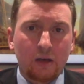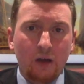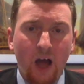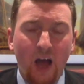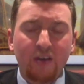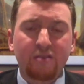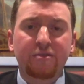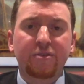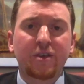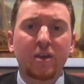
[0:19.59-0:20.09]

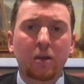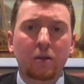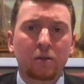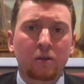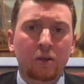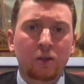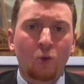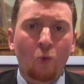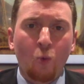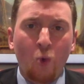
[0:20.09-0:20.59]
I think
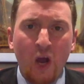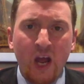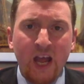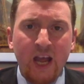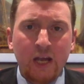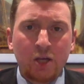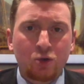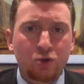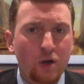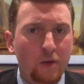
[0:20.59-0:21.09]
that the
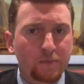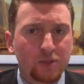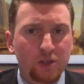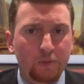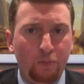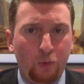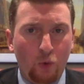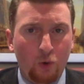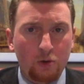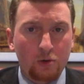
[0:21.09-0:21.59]
way Trump
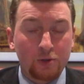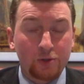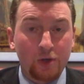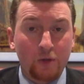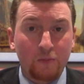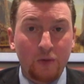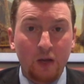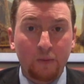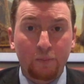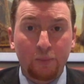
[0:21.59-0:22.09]
supporters are
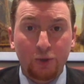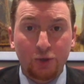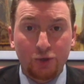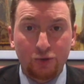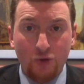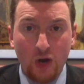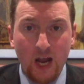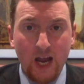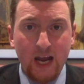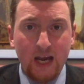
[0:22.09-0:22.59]
being
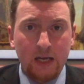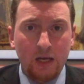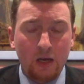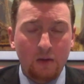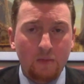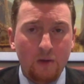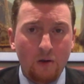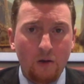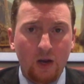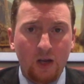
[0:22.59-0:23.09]
portrayed
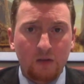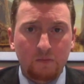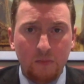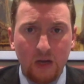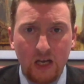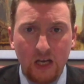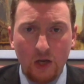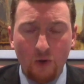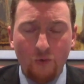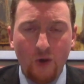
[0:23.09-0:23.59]
in American
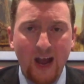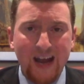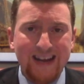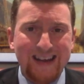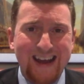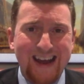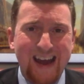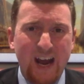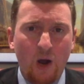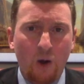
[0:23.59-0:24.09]
media
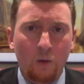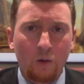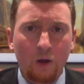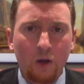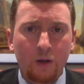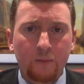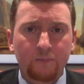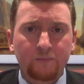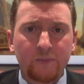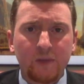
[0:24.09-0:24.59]
right now
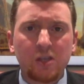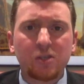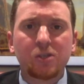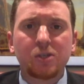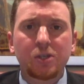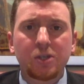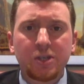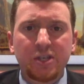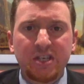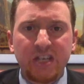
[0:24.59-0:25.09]
is
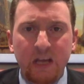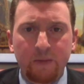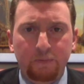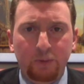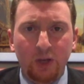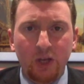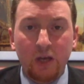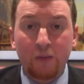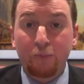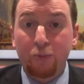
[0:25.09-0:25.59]

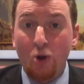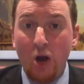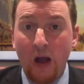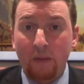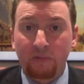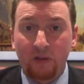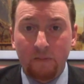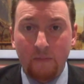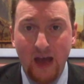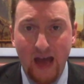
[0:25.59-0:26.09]
deeply
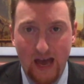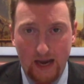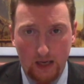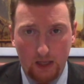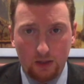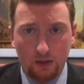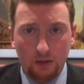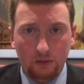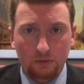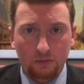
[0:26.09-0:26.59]

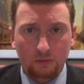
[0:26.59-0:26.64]
problematic.